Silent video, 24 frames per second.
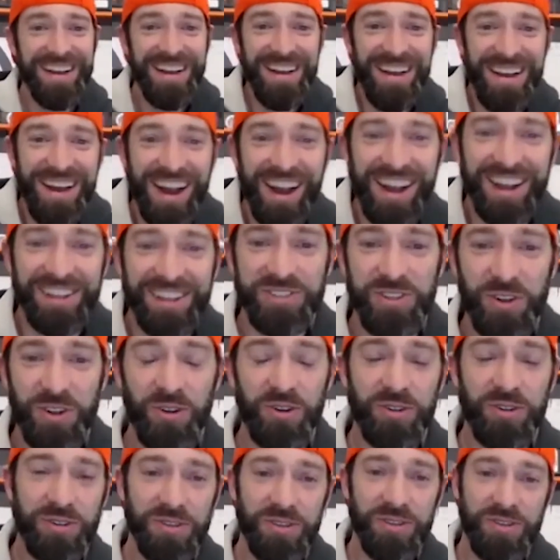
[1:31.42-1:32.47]
All right,
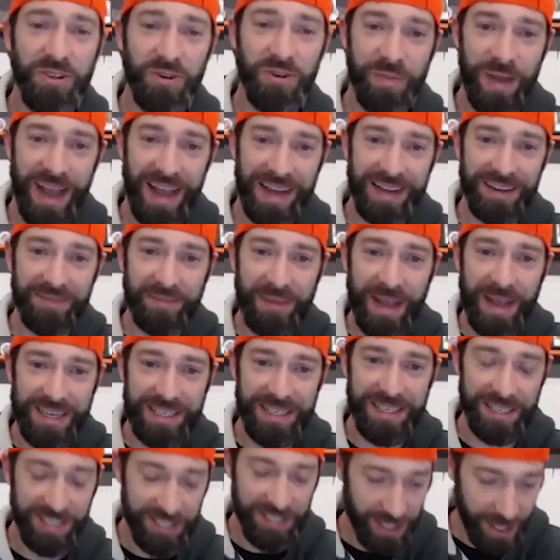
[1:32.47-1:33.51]
so back
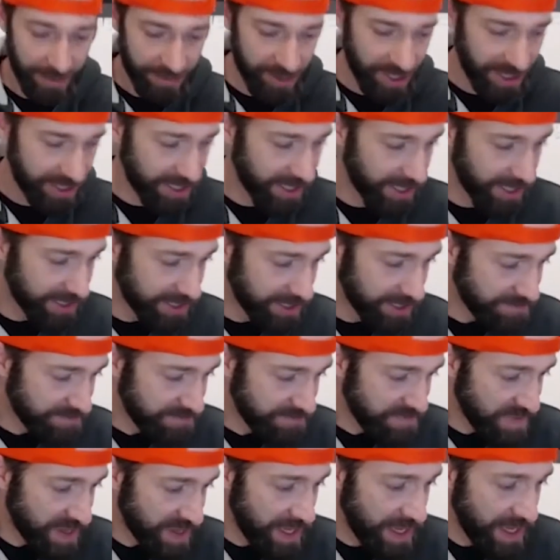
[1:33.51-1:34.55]
to the subject is
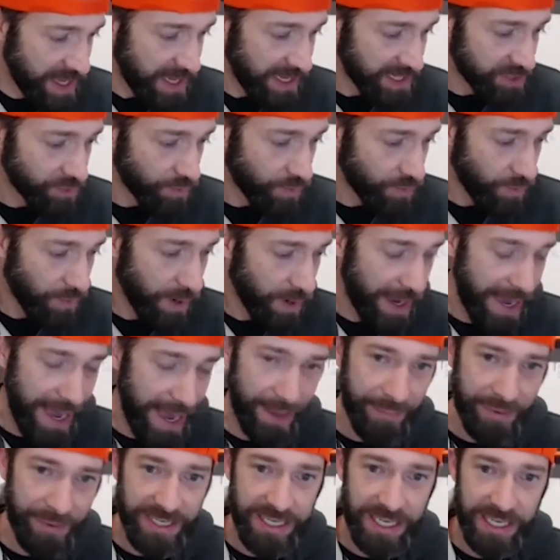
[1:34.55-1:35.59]
what
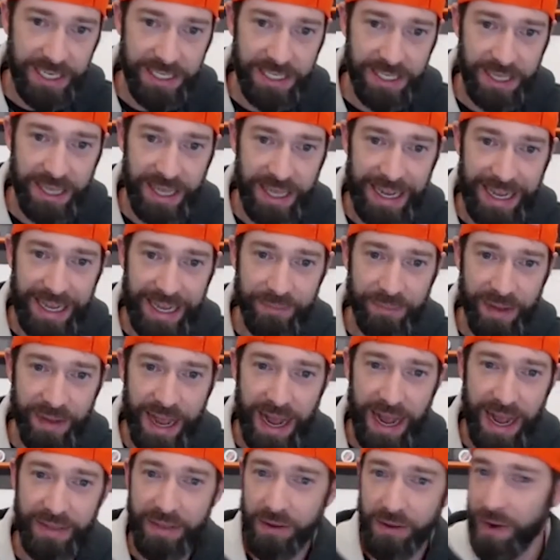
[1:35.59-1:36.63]
happens is they get
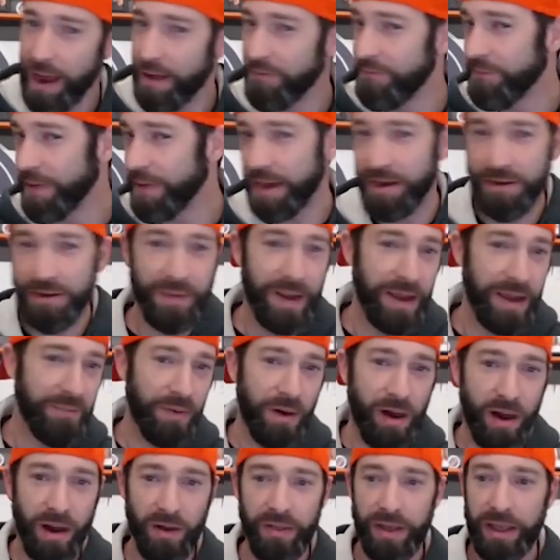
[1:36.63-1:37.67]
behind the robbing Peter to pay
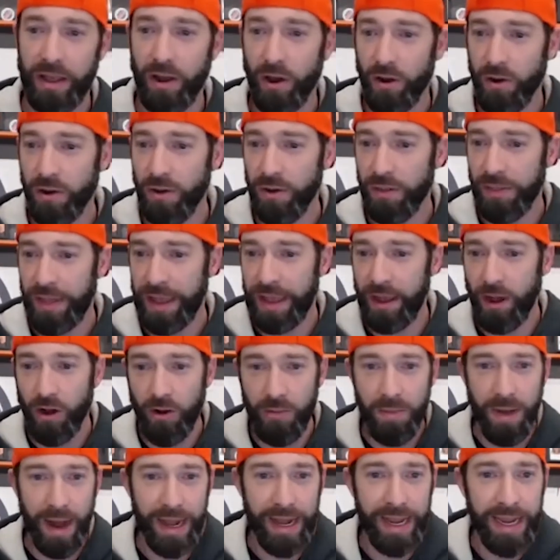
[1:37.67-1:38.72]
Paul. They owe
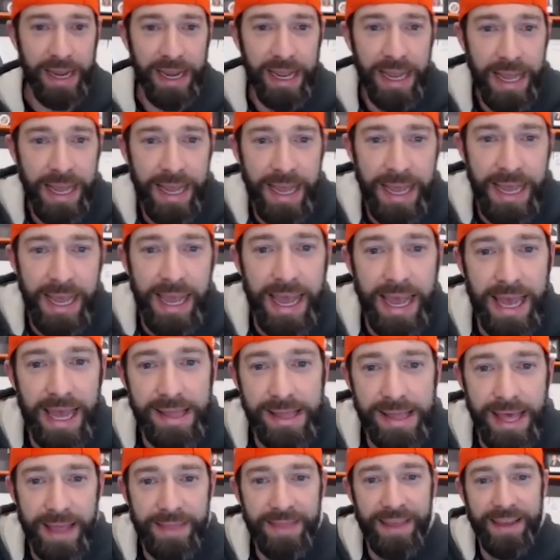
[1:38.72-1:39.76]
money,
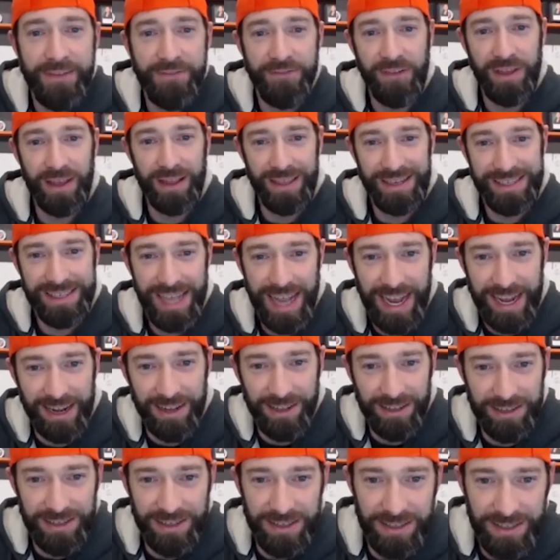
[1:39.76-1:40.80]
and then they feel
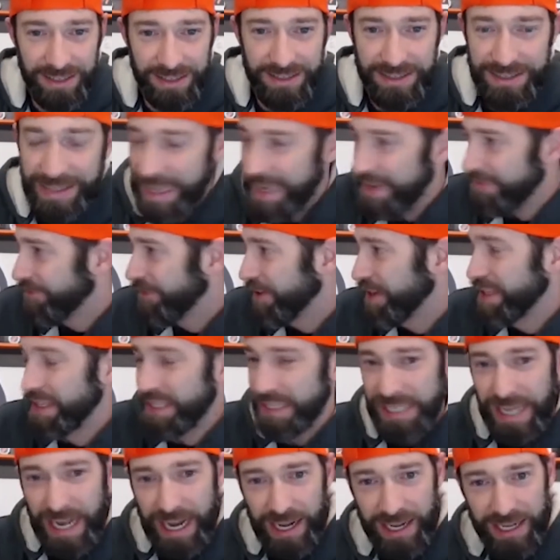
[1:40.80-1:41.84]
entitled. They feel
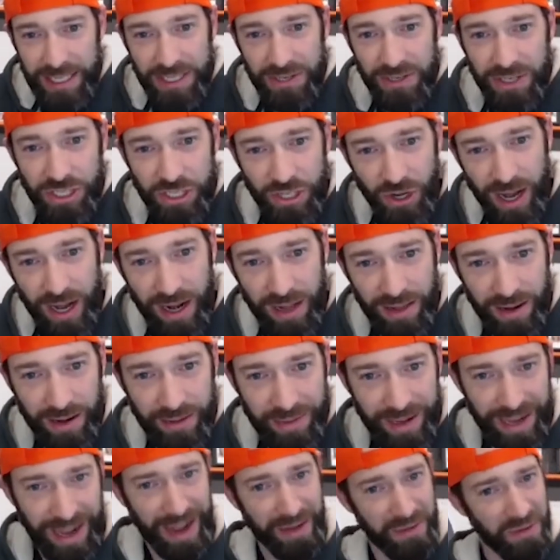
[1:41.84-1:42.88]
entitled to enjoy it a little
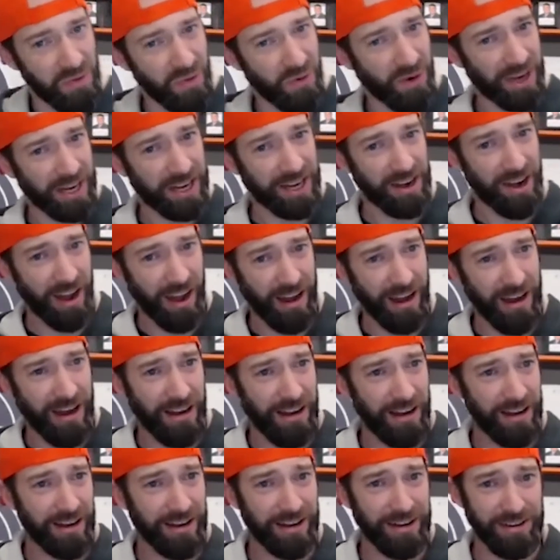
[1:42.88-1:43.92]
bit. I've been working
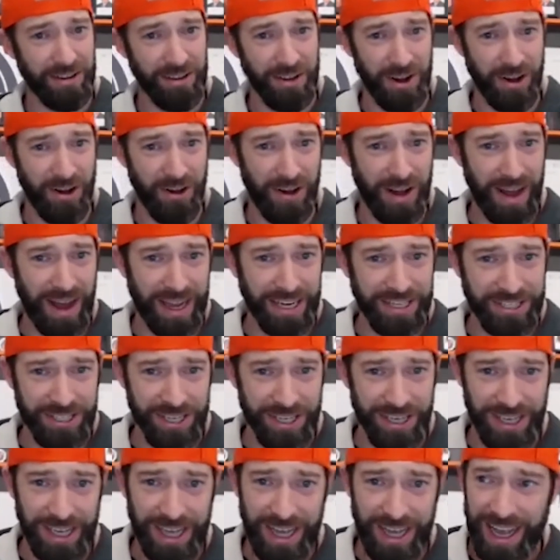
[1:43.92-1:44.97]
hard. I
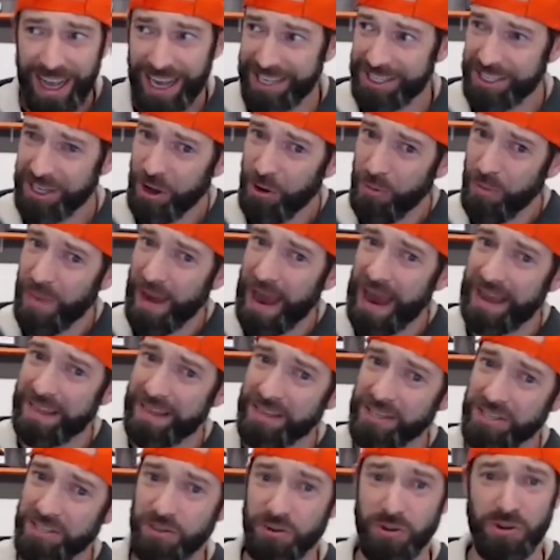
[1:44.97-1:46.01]
should go buy
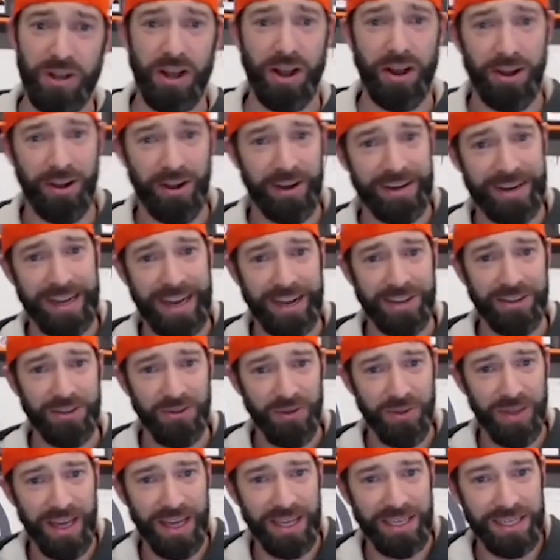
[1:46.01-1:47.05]
this new car. I got to
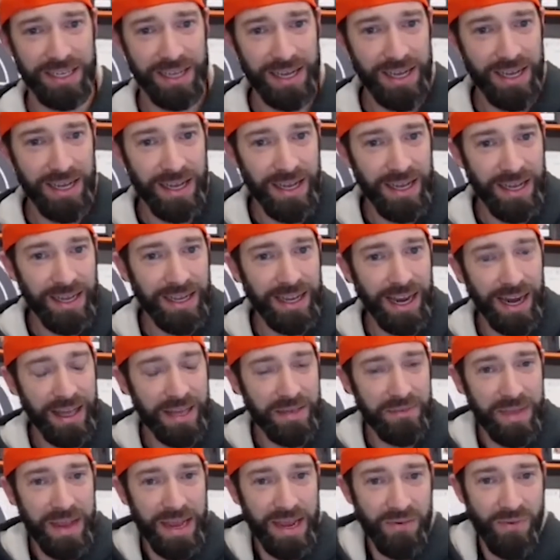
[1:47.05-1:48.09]
do this. Yet in
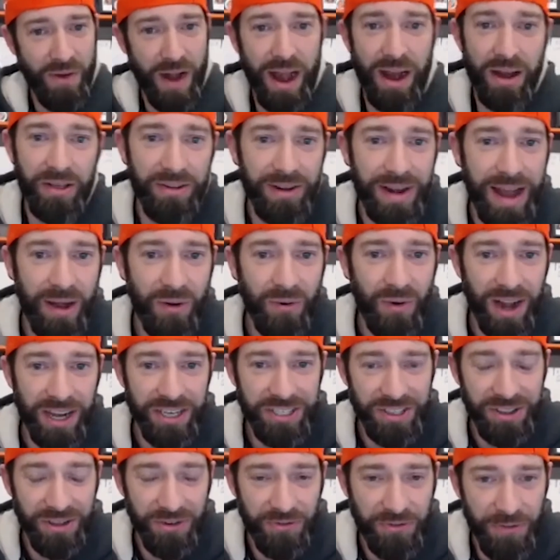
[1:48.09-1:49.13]
the meanwhile, they're not
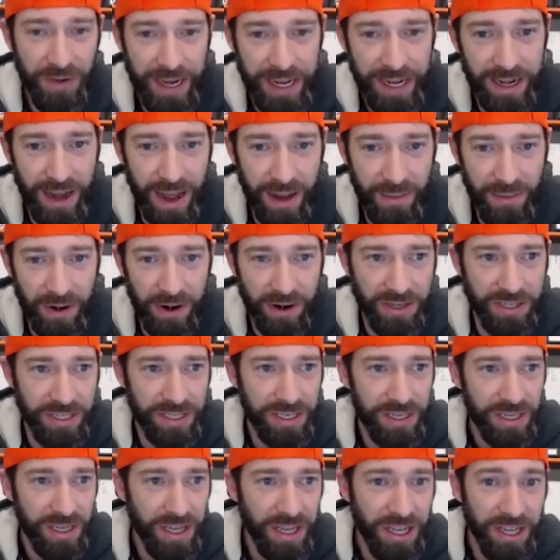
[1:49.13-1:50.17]
watching their freaking
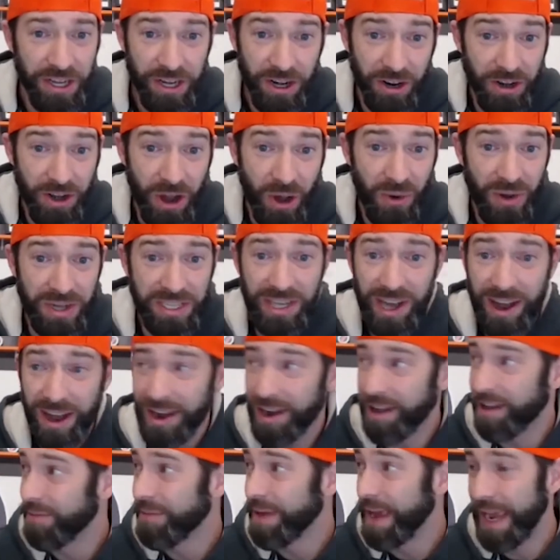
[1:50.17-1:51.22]
numbers. No one taught
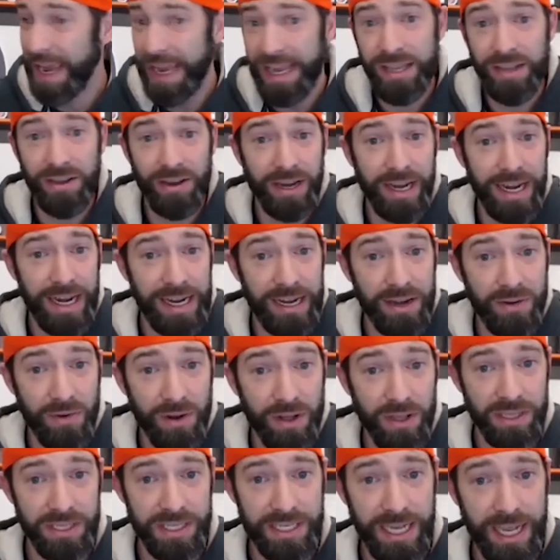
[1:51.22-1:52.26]
them, hey, you're getting in
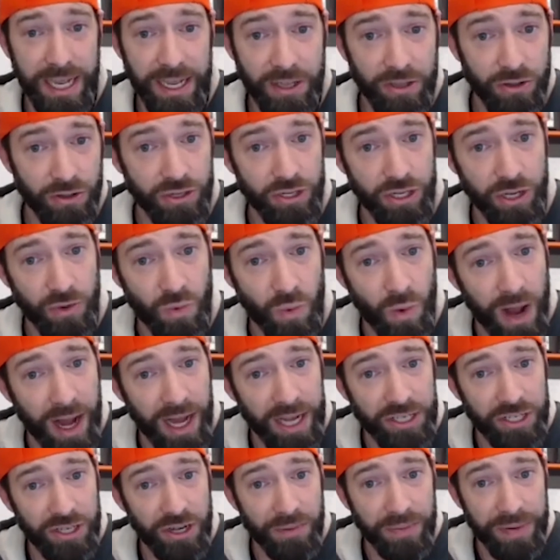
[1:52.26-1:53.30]
real estate, you should
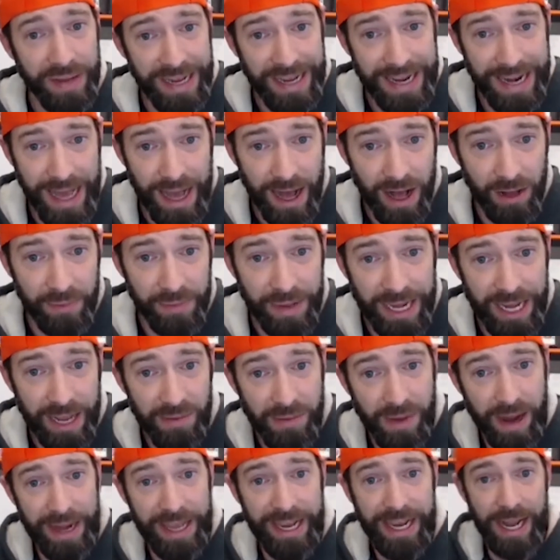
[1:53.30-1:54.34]
watch your P&L,
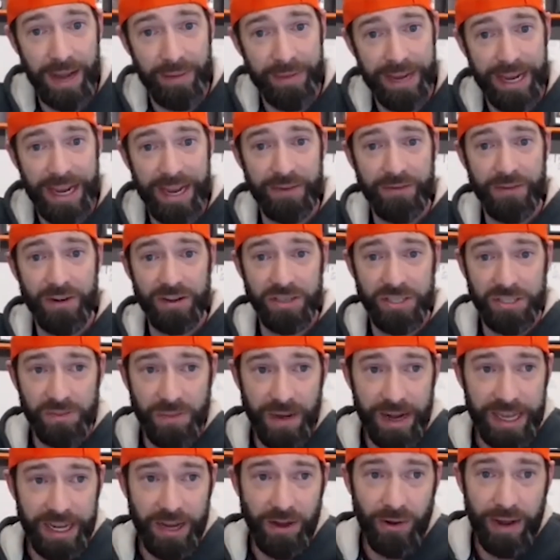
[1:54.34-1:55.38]
meaning money coming in versus
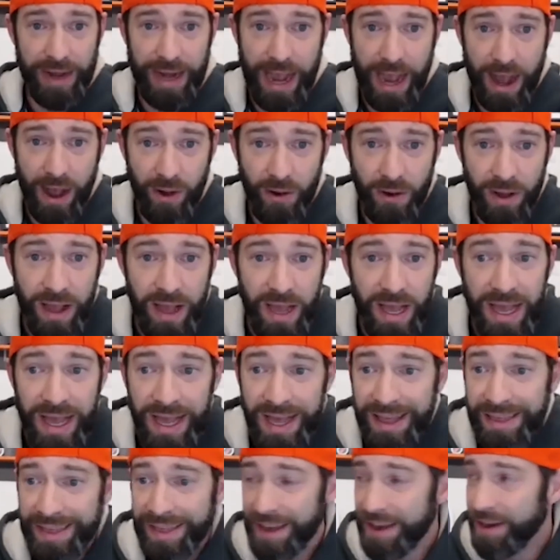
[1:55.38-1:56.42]
money going out.
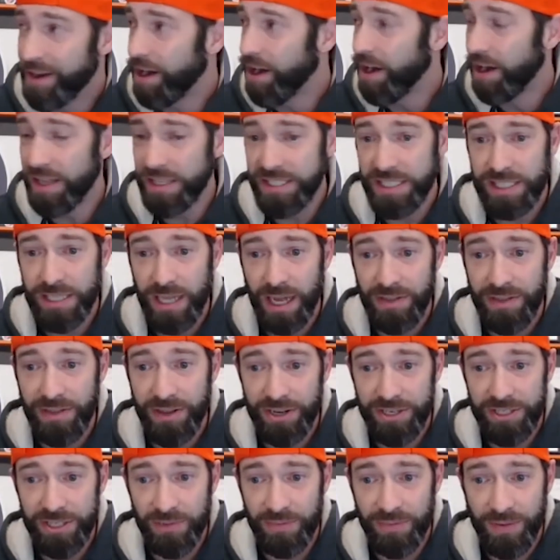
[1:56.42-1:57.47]
Then all of a sudden
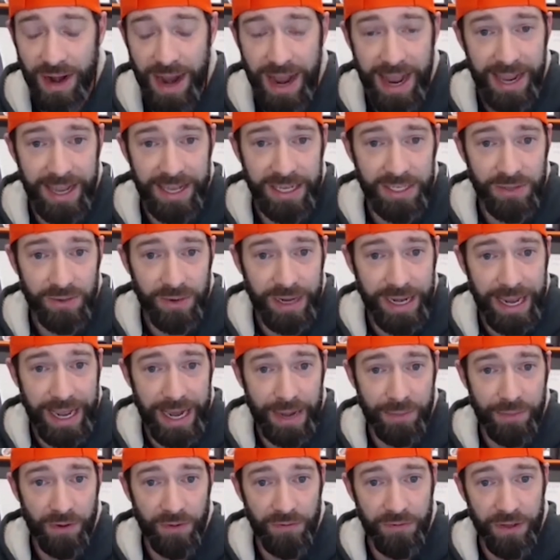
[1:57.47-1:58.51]
they're surprised when
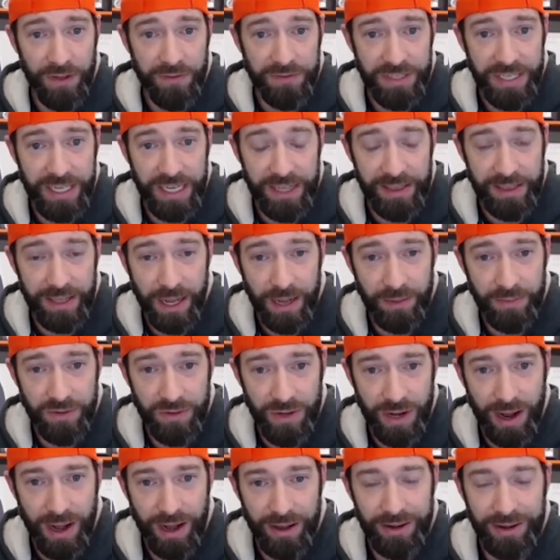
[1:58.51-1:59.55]
April 15th comes
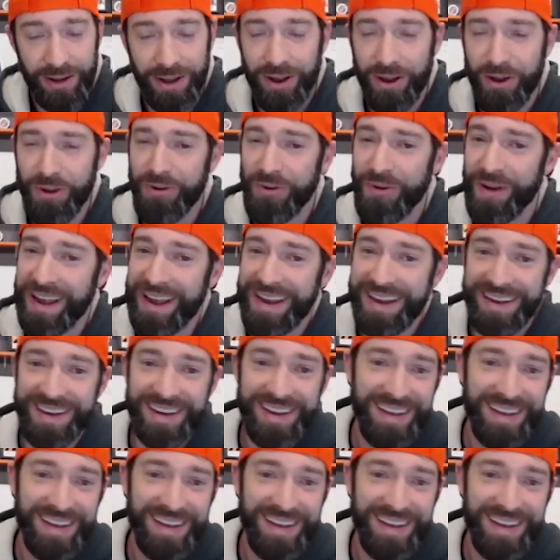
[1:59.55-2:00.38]
around. Oh, wait,